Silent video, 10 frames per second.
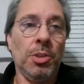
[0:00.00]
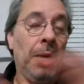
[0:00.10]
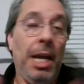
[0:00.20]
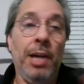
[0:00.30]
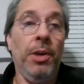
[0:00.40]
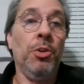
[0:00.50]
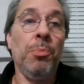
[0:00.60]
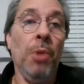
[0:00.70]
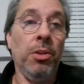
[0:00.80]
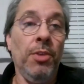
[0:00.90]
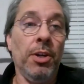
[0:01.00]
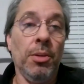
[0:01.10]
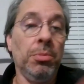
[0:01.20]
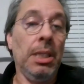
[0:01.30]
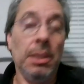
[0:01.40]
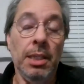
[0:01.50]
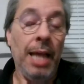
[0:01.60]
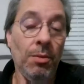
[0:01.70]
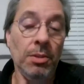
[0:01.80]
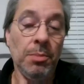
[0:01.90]
but I agree with both of you completely.
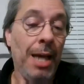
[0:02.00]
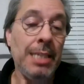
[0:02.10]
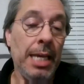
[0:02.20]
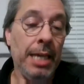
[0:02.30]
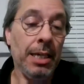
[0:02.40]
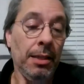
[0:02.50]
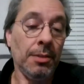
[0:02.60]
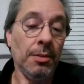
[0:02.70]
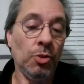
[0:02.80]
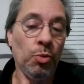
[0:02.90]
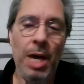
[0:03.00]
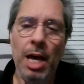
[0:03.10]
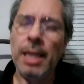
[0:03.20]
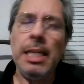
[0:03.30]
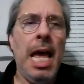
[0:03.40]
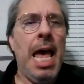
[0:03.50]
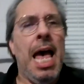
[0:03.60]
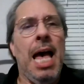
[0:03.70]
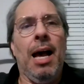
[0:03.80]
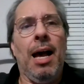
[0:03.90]
That was my take on this as well. And
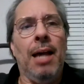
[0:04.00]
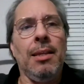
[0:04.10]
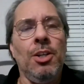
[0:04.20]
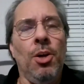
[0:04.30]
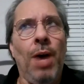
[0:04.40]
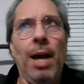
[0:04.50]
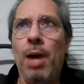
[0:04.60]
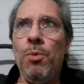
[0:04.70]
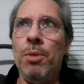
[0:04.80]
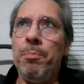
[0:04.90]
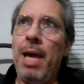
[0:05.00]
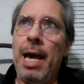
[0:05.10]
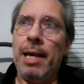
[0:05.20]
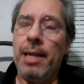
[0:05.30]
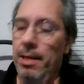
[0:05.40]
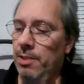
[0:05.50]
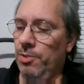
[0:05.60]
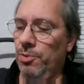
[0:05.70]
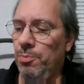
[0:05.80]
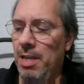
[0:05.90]
I went back, and
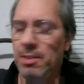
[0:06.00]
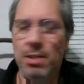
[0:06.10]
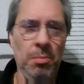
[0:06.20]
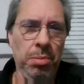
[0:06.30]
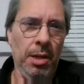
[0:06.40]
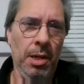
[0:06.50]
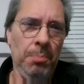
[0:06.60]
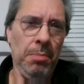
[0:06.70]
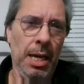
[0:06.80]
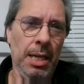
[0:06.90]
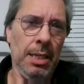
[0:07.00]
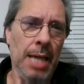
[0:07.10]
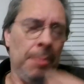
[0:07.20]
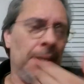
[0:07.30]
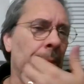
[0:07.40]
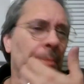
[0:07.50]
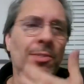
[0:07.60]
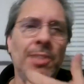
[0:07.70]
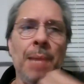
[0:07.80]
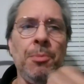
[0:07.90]
this was based on a play by a guy by the name of
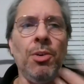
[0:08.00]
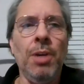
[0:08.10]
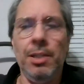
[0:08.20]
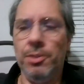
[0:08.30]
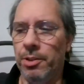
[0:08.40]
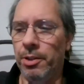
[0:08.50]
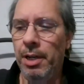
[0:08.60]
Samuel Hunter,